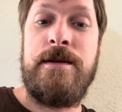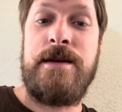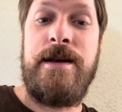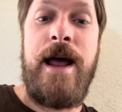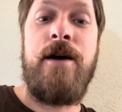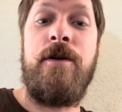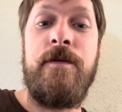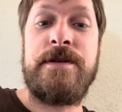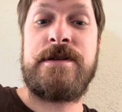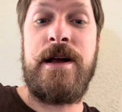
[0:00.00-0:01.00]
And now all
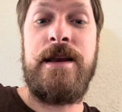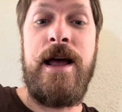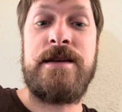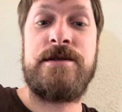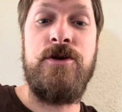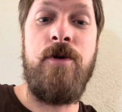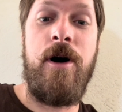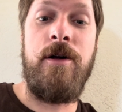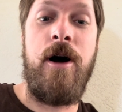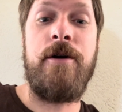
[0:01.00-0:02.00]
of a sudden, yes, you
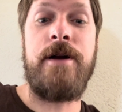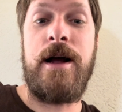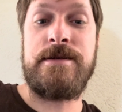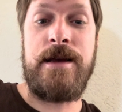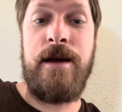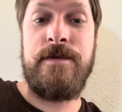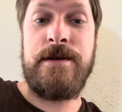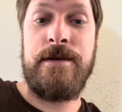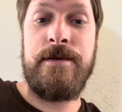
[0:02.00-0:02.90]
all are not saved.